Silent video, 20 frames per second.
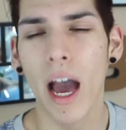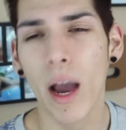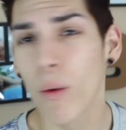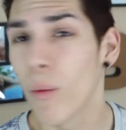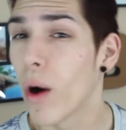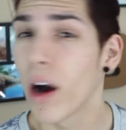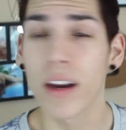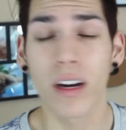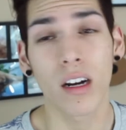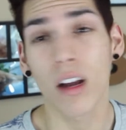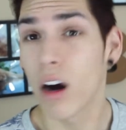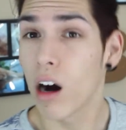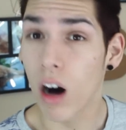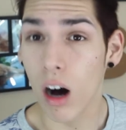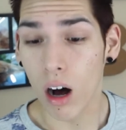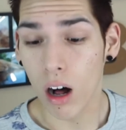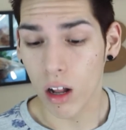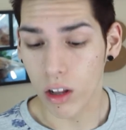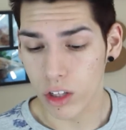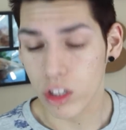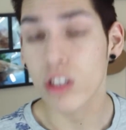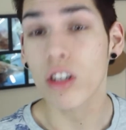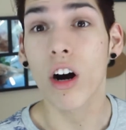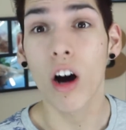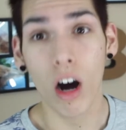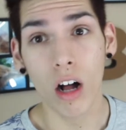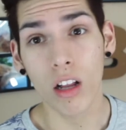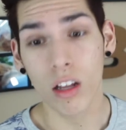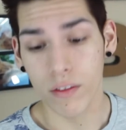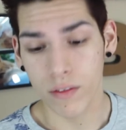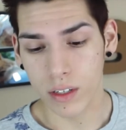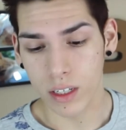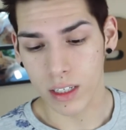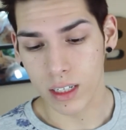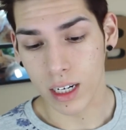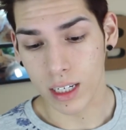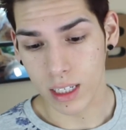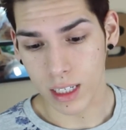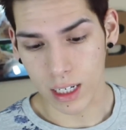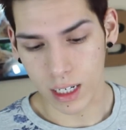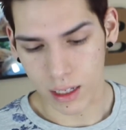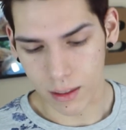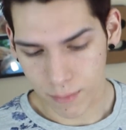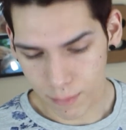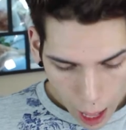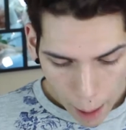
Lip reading: I want it all. You're all of it, and I need it.